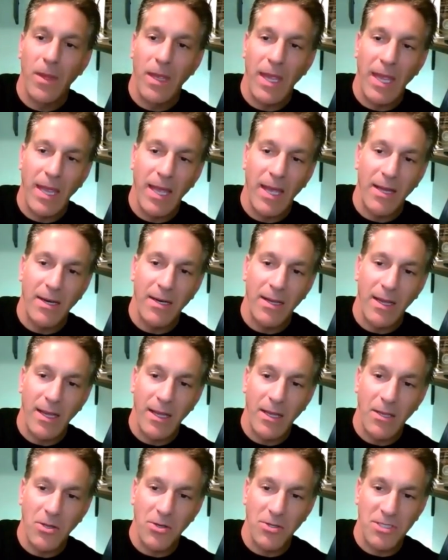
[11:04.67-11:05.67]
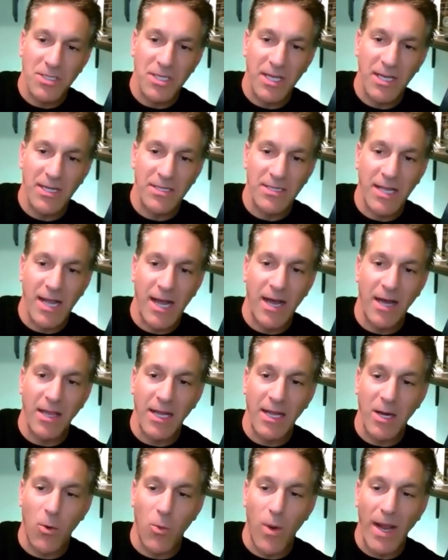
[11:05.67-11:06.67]
And you'll see it's got
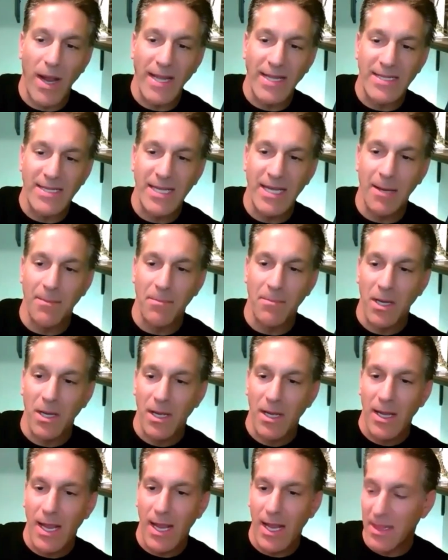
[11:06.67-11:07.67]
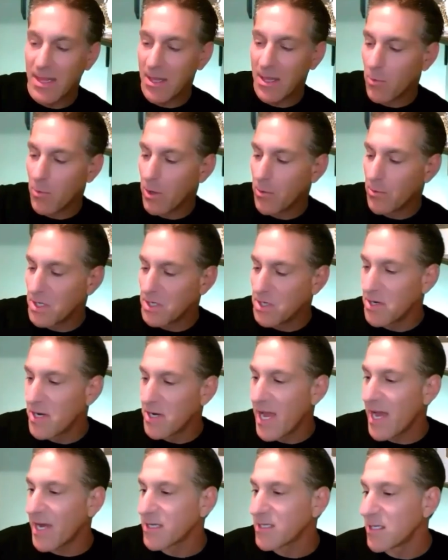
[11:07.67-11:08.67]
like a white tip. And then what we do
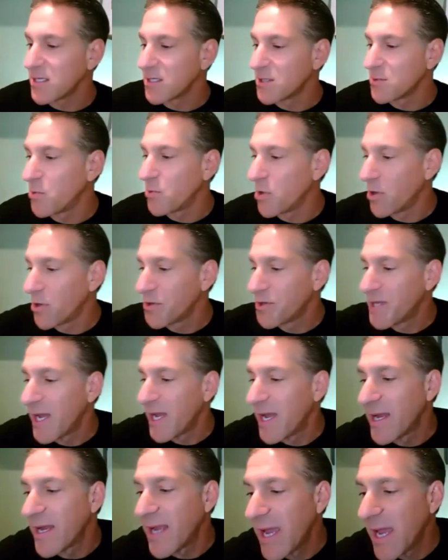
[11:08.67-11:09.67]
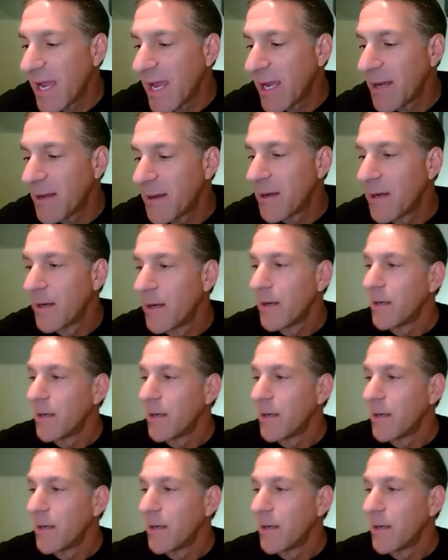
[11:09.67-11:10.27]
next is we'll take a